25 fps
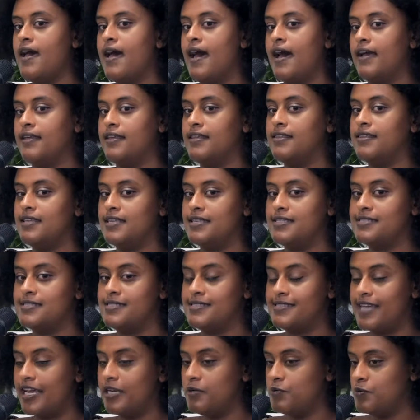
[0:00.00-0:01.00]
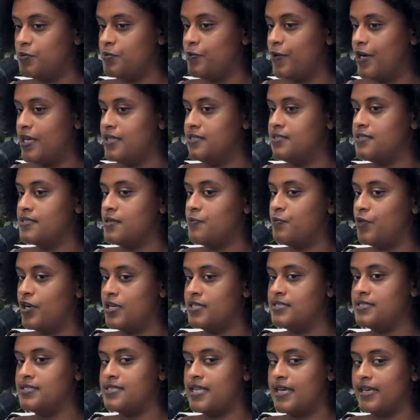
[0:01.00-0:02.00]
And I think sustainable brands are
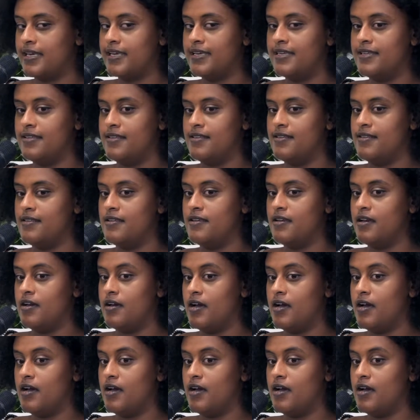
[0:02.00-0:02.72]
brands that can